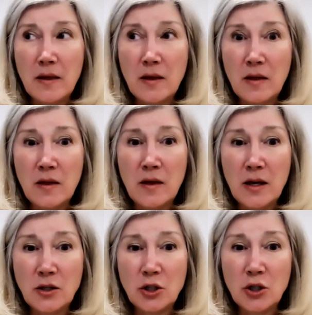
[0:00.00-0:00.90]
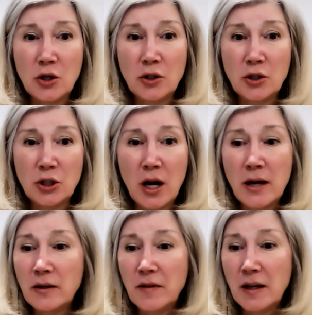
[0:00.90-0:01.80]
the
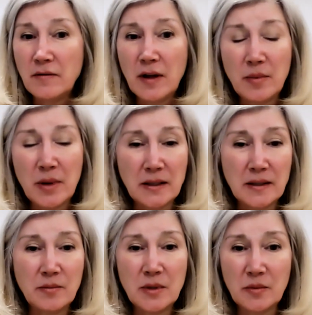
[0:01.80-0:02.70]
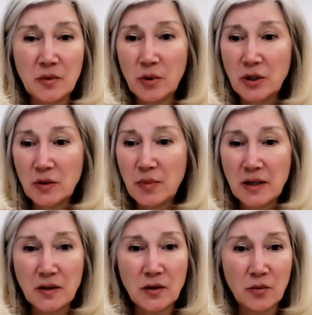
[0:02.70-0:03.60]
child, if they develop any symptoms, will just be
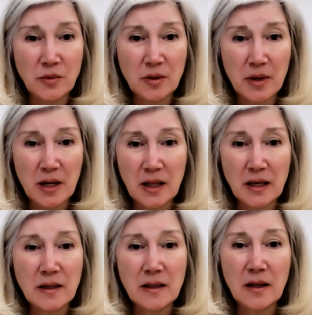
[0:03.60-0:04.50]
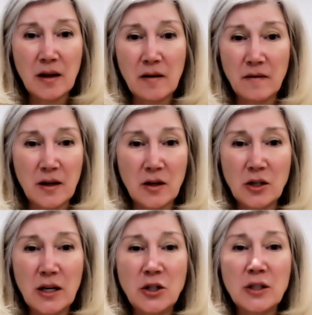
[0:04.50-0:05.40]
assumed to be like, if
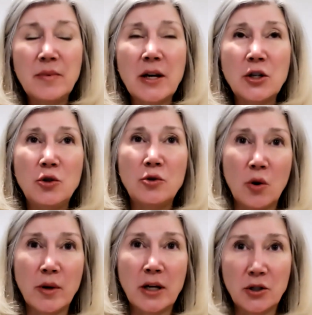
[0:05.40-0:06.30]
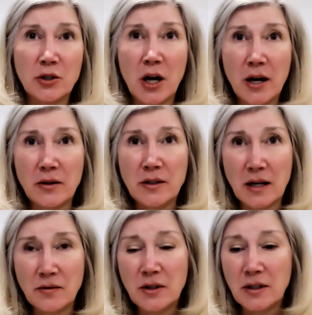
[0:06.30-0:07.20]
just because you don't get your child
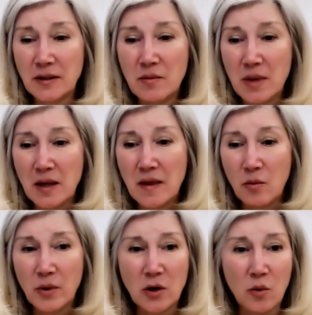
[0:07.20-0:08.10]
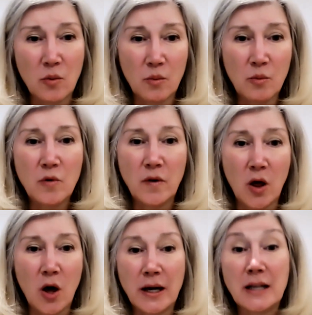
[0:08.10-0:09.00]
tested doesn't mean that we don't move
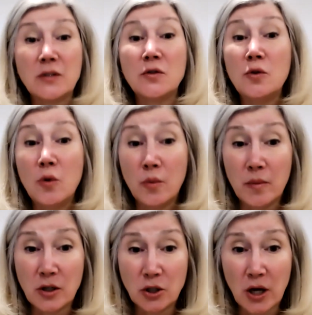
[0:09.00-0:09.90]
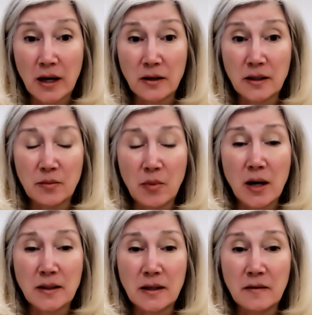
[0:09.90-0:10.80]
along and assume the child is
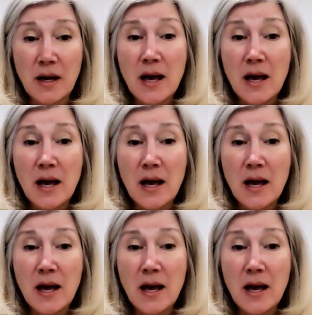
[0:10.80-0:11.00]
positive.